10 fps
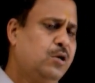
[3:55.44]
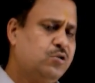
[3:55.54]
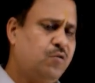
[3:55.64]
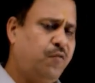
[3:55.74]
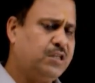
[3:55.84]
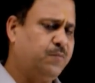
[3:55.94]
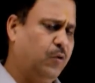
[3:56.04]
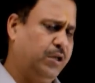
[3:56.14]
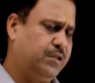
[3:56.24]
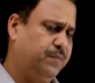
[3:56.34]
So first
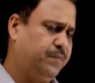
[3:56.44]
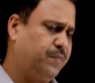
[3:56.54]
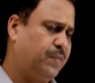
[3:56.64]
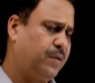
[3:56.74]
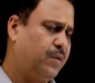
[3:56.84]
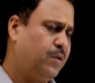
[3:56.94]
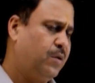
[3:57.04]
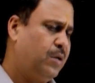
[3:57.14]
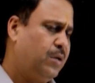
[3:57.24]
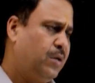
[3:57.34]
point,
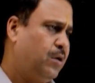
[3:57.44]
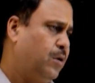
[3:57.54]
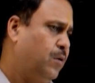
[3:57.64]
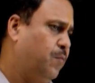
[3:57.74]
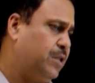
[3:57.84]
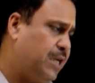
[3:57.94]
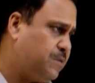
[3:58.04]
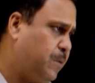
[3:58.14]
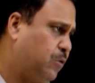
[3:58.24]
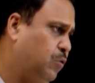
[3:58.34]
with
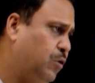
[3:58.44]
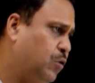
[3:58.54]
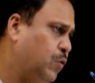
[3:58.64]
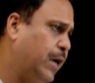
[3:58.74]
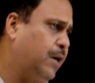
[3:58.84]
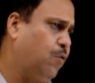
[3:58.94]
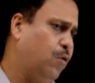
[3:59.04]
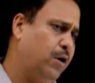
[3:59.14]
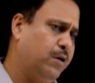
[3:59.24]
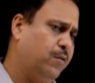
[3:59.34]
respect to new and
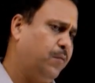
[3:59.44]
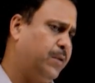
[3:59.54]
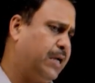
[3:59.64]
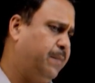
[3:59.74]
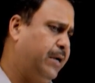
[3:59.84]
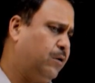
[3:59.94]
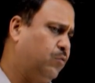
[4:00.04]
old, we can make